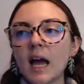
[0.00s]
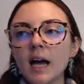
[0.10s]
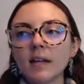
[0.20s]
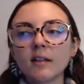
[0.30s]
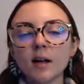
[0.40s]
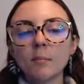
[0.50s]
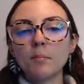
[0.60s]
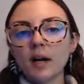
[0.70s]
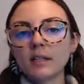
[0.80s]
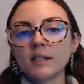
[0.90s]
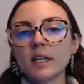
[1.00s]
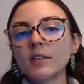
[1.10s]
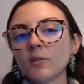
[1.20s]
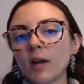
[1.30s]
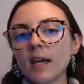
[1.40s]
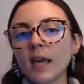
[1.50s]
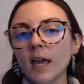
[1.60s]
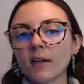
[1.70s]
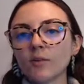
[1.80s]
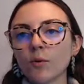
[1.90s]
Add a Club button in the
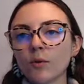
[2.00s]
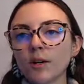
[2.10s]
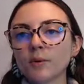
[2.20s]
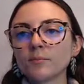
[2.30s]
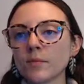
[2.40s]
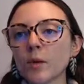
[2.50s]
right-hand corner.